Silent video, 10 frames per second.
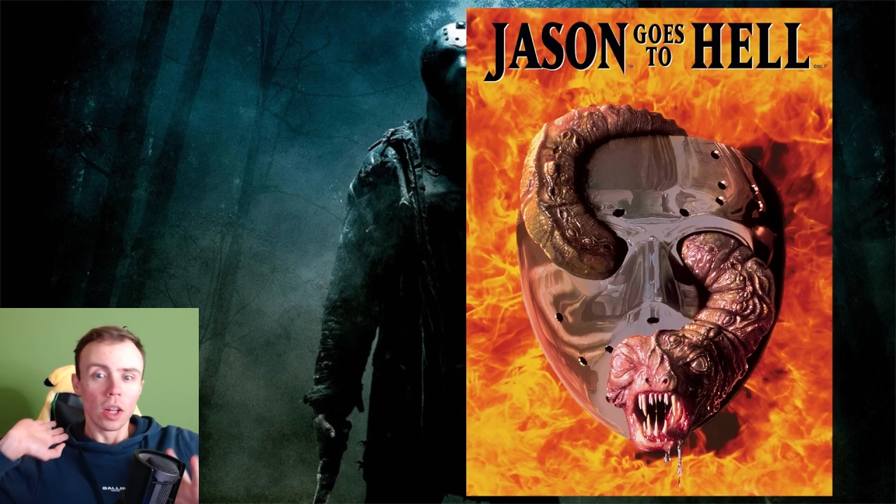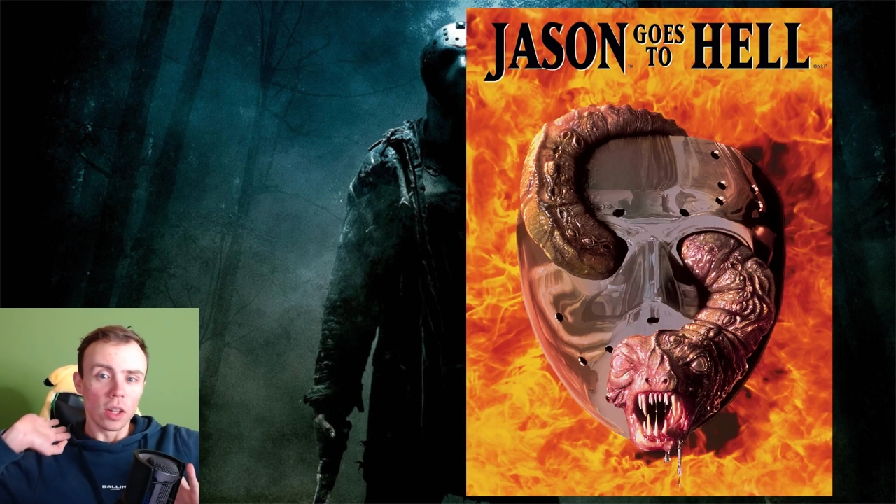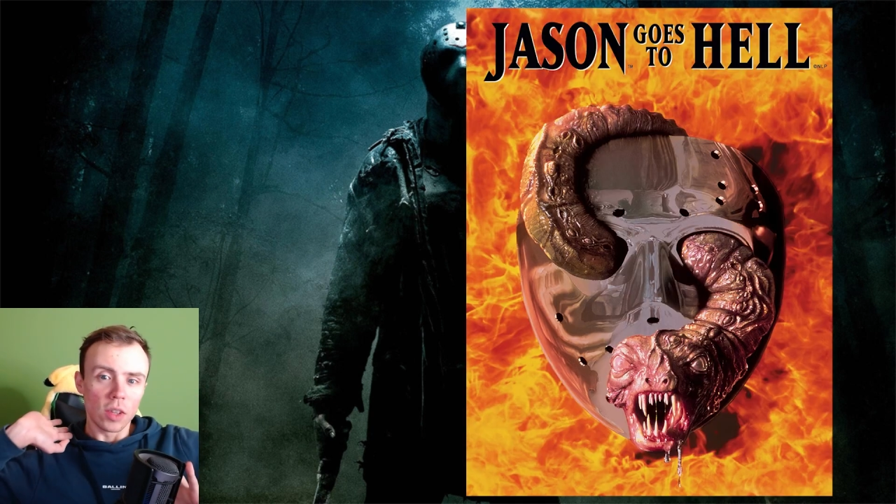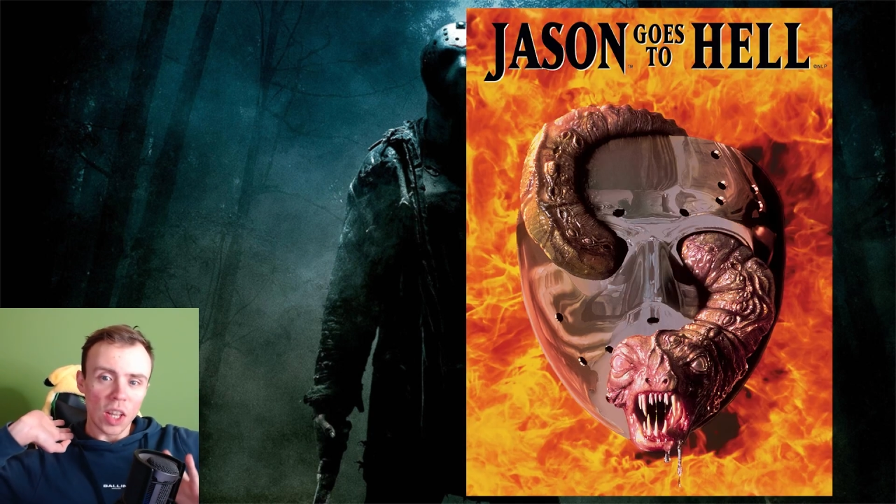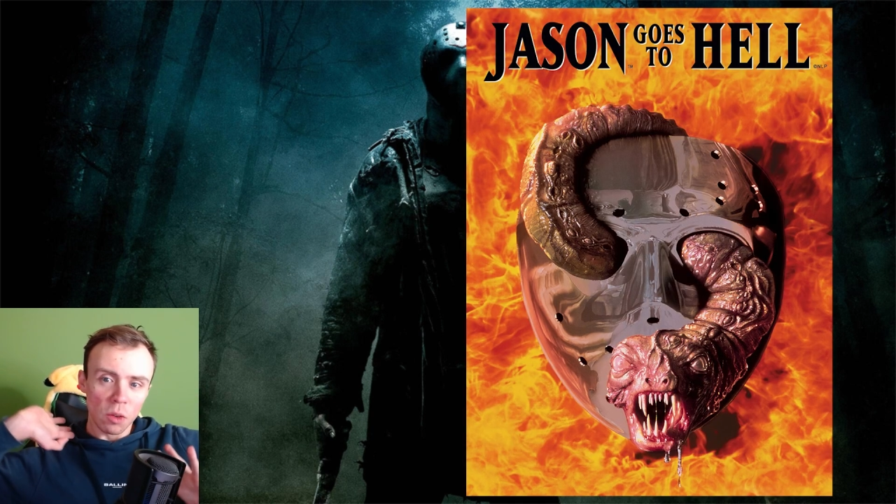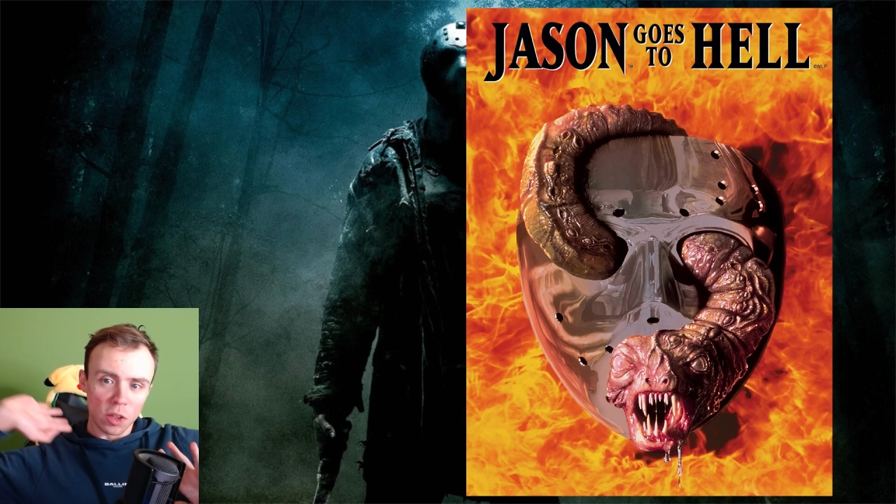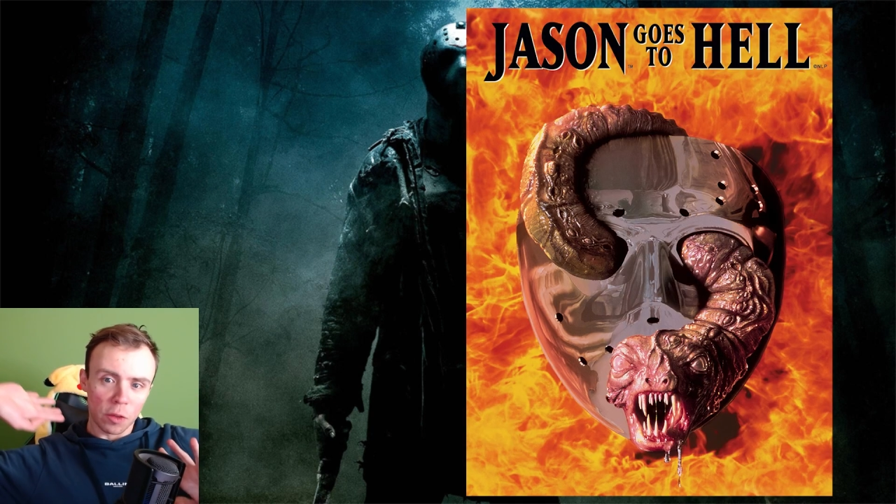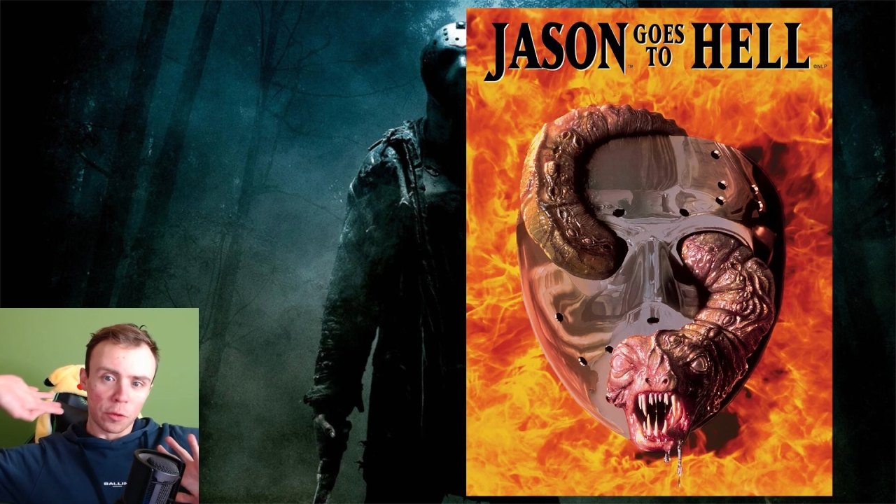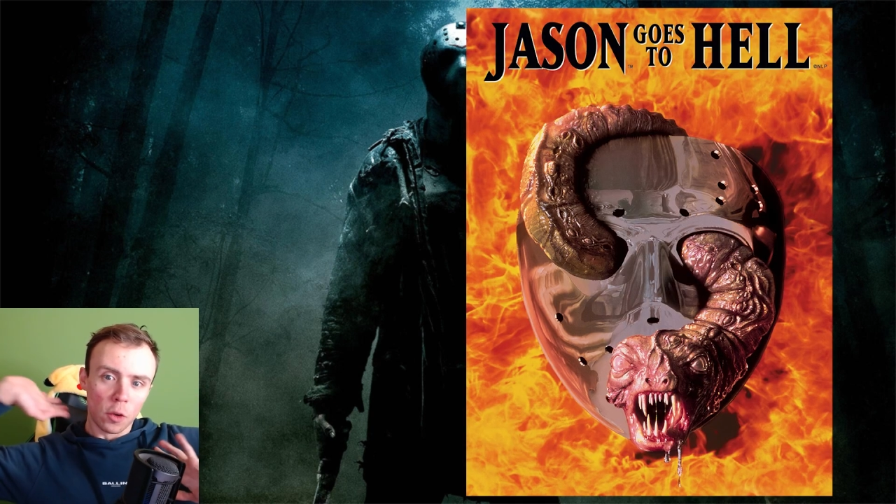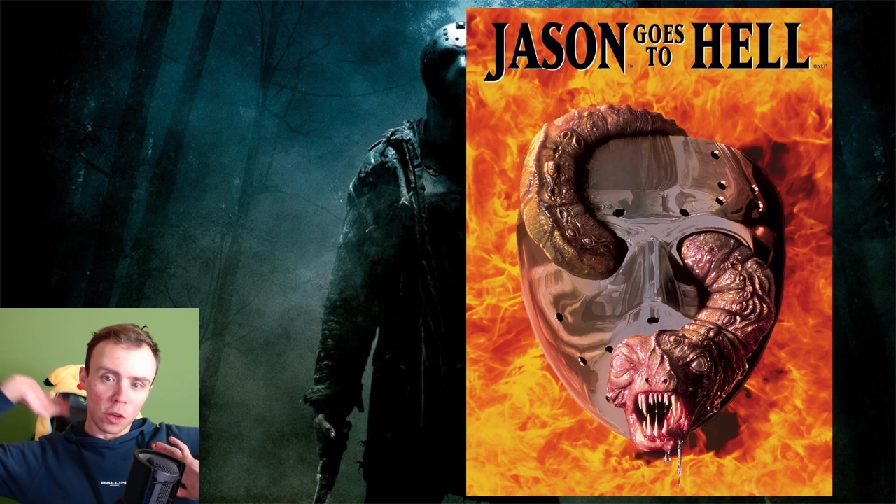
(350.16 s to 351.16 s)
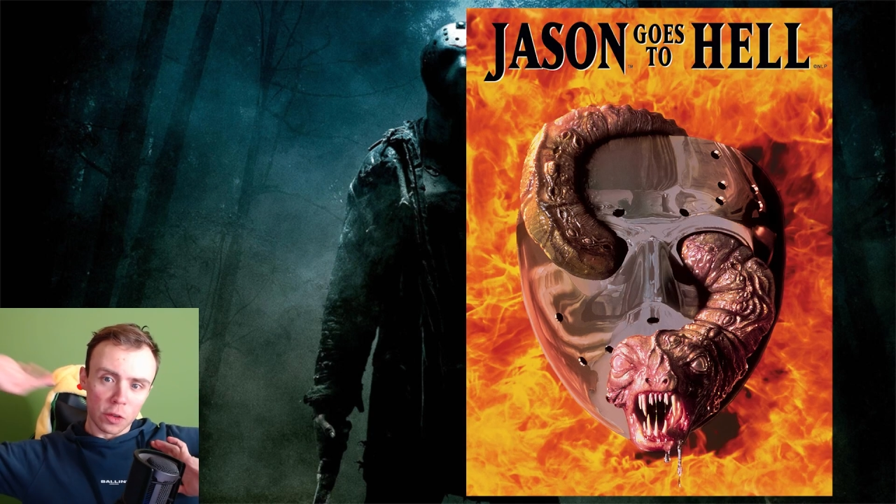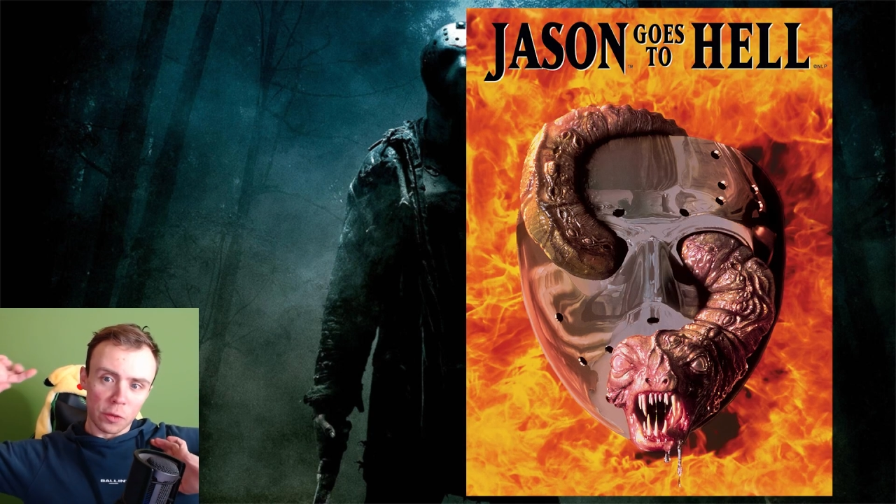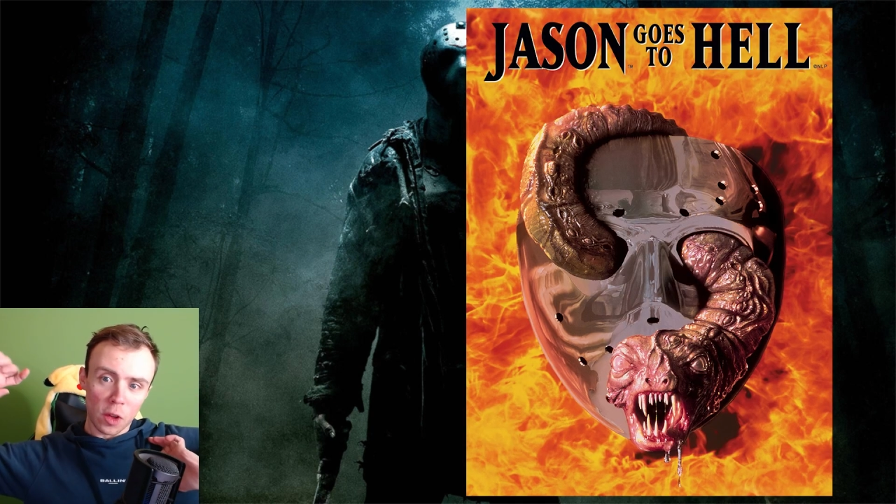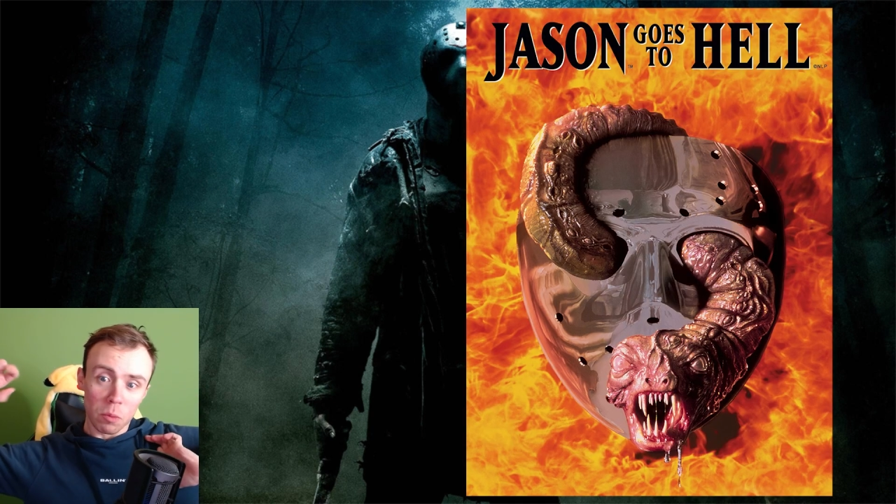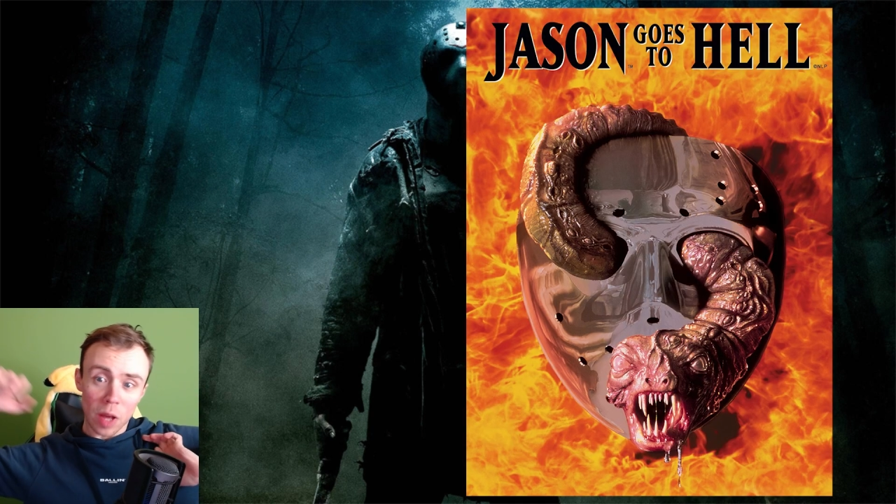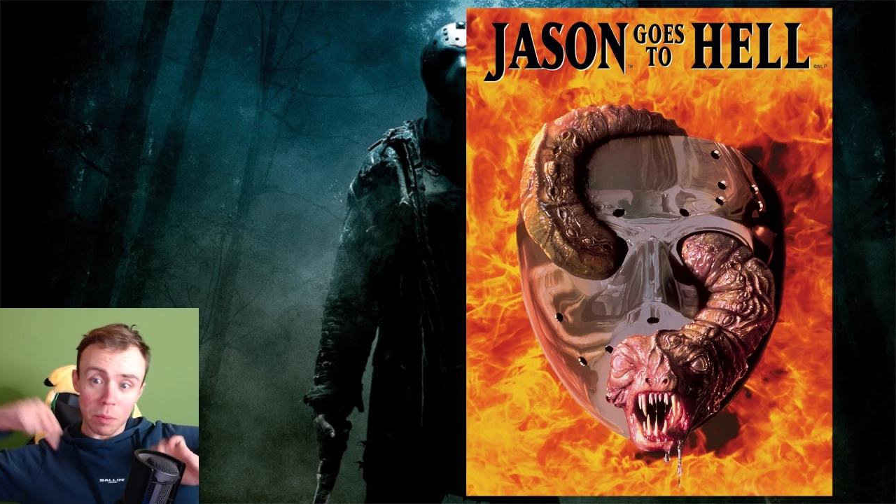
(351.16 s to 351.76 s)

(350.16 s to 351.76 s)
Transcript: this was the first film made